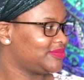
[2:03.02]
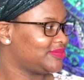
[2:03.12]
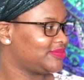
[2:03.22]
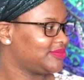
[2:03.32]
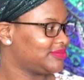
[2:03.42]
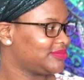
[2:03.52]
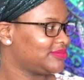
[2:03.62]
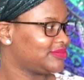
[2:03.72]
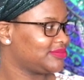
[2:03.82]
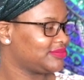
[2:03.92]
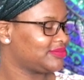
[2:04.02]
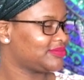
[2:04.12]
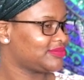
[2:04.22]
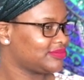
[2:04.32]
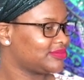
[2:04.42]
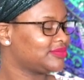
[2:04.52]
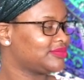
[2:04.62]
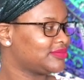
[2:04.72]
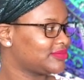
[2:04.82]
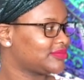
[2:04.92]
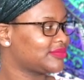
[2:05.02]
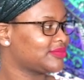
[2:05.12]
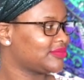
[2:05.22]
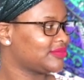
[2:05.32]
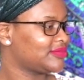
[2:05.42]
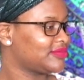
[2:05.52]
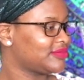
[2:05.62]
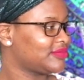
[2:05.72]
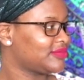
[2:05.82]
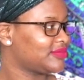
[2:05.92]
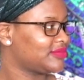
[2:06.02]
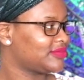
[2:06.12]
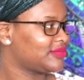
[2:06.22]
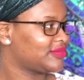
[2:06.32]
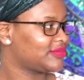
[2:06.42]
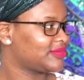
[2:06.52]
(not speaking)